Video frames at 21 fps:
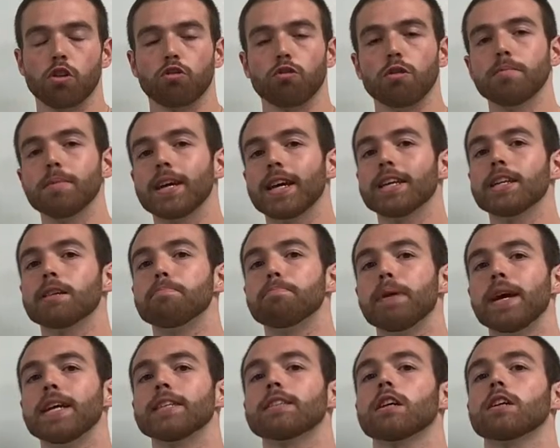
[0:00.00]
we begin to
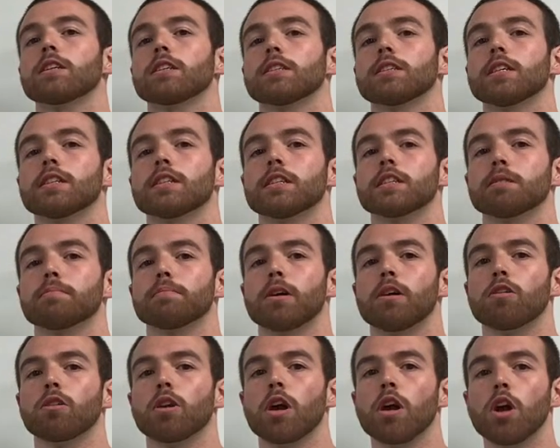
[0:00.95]
base our decisions
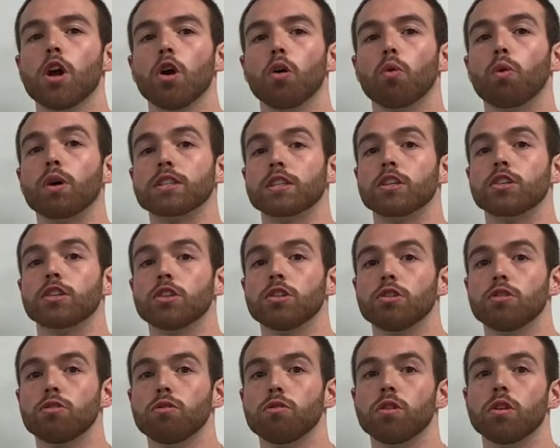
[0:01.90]
about what to
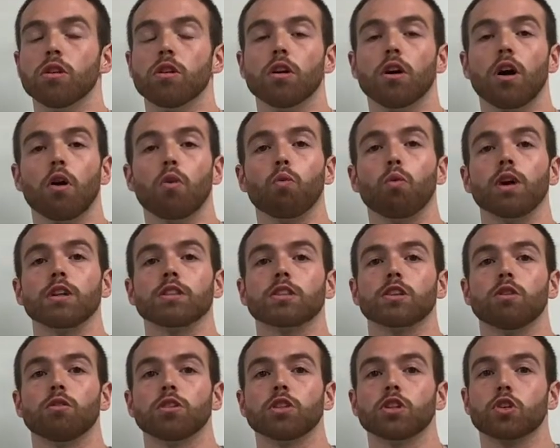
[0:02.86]
do on what's
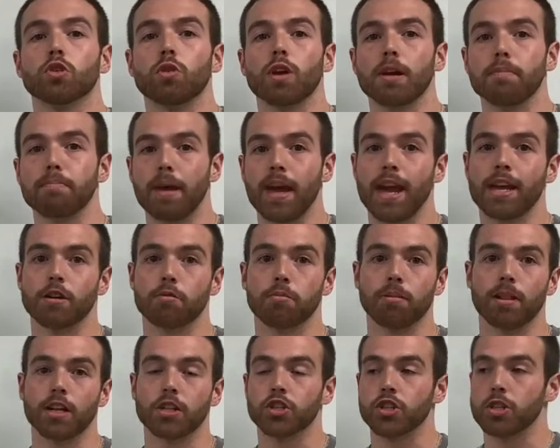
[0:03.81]
going to create pain or
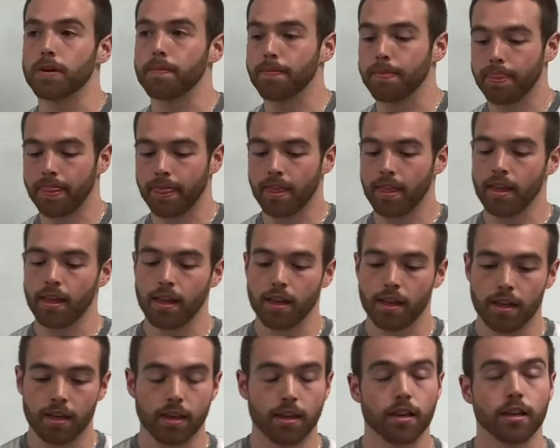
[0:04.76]
pleasure
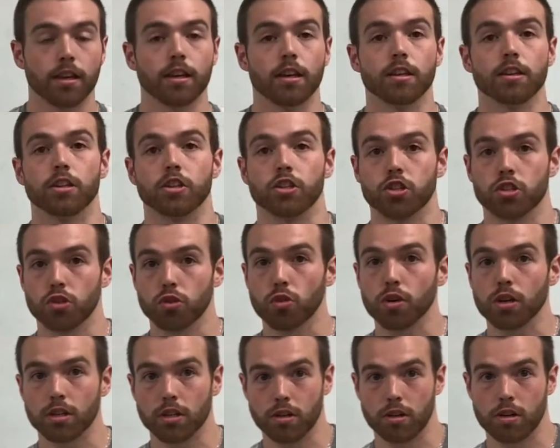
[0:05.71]
in the
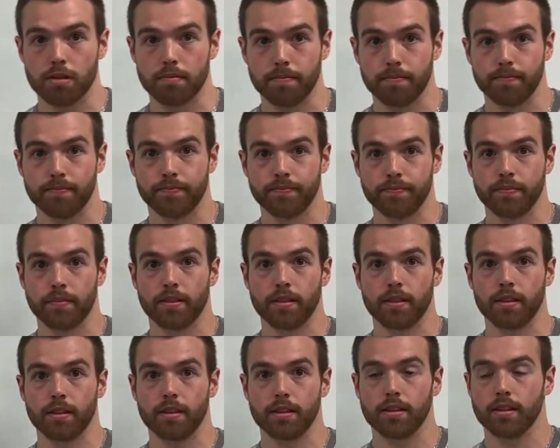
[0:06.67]
short term
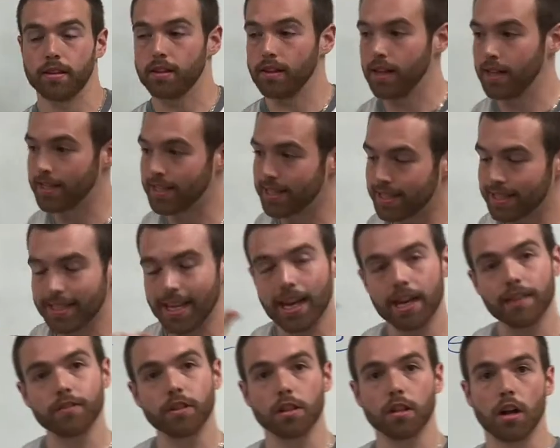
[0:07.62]
instead
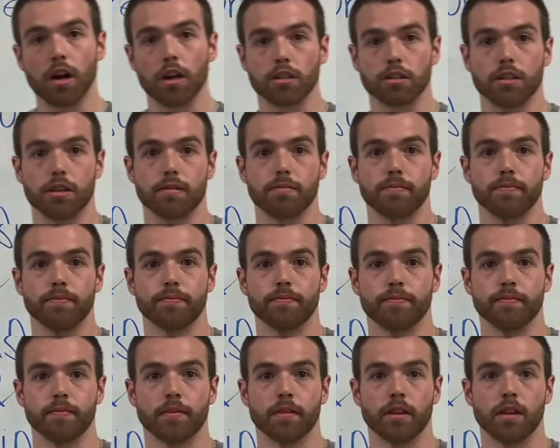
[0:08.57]
of the long term,
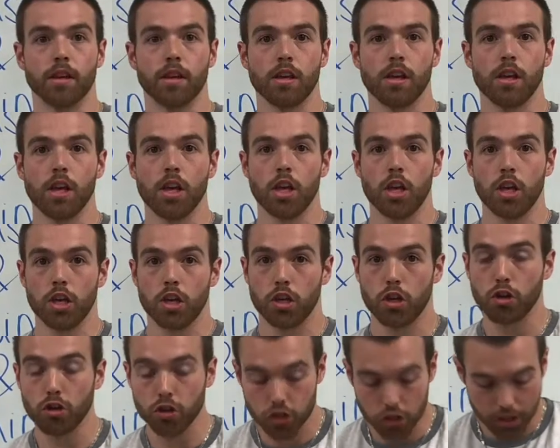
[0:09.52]

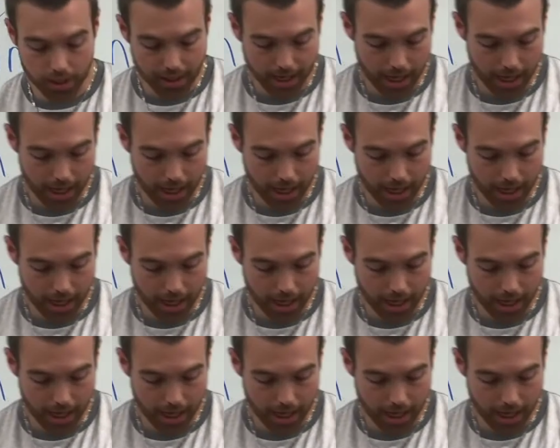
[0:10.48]
usually